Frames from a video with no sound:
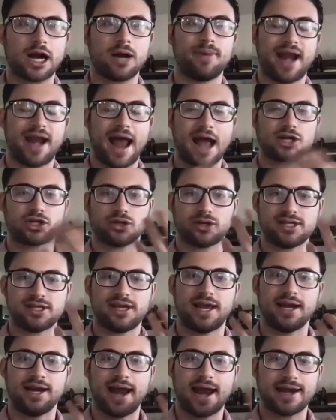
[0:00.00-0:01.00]
but actually
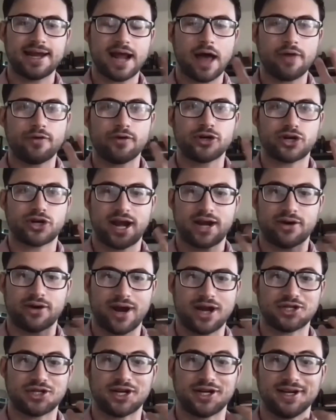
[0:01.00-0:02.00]
seen in any other
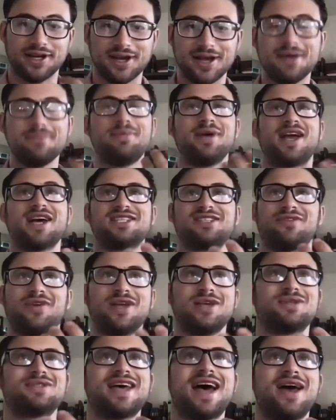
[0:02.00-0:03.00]
generation because of what
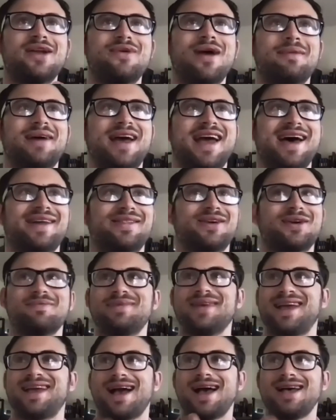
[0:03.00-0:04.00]
you said, Rabbi Heather,
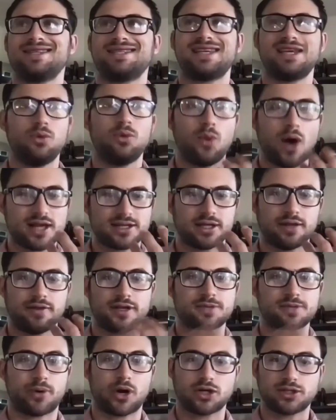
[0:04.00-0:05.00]
because he wasn't this
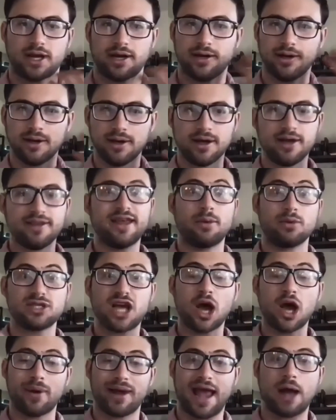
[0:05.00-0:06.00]
person that was
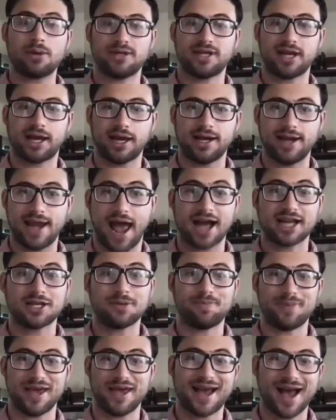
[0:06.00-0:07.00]
going out to connect,
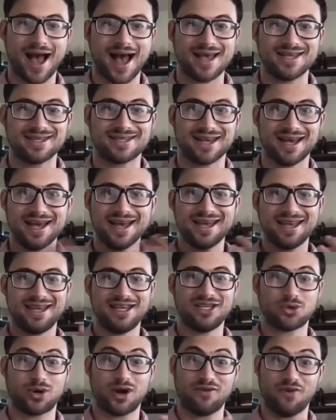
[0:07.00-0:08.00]
because he
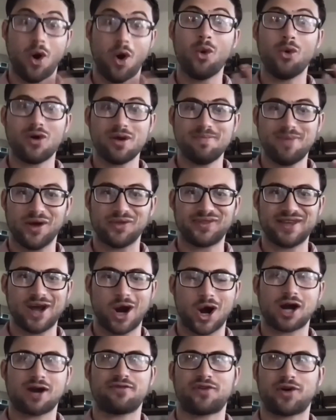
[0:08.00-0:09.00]
sort of only built the
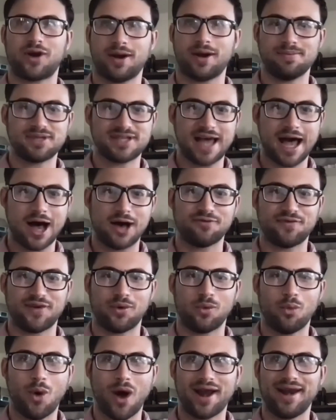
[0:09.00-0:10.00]
ark for himself.
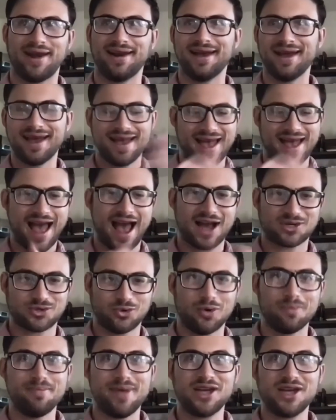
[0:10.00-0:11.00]
And one
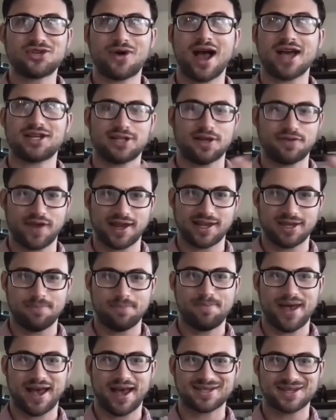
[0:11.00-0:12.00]
actual midrash, I think,
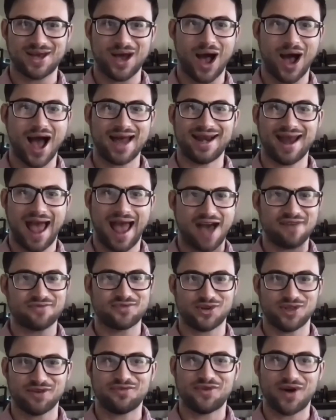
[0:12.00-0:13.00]
depicts God
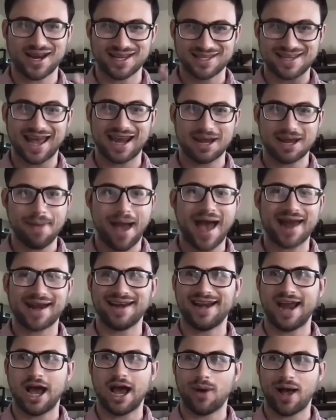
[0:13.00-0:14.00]
after the flood as getting mad at
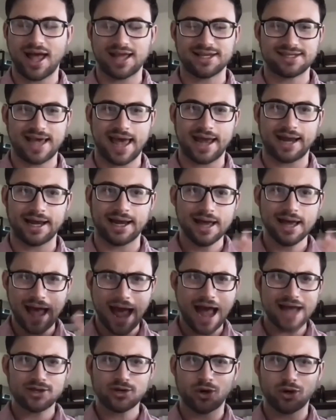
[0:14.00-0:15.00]
Noah and saying,
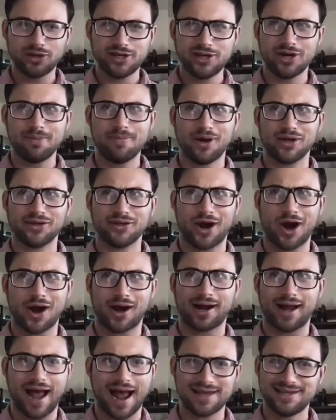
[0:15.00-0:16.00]
I told you to build an
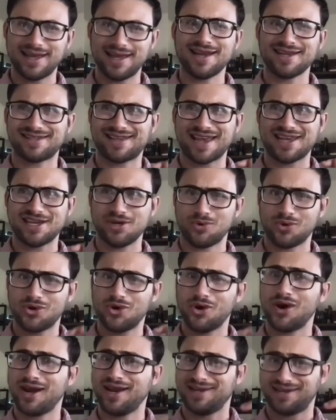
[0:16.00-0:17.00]
ark. I didn't say you
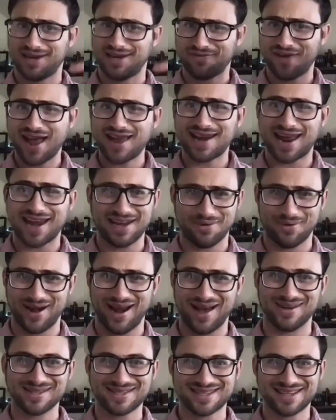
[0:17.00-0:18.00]
couldn't invite anyone
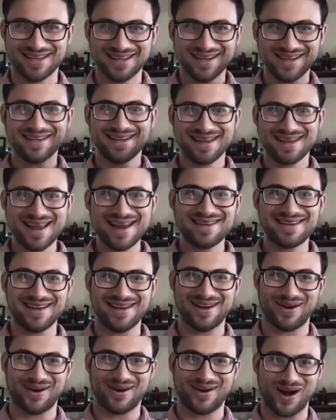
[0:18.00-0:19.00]
else into
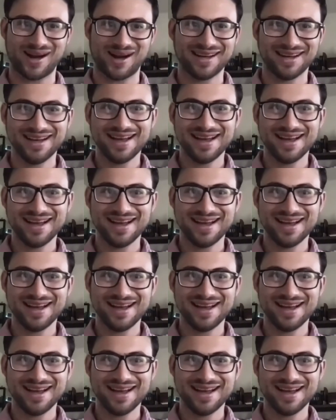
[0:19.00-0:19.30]
your ark.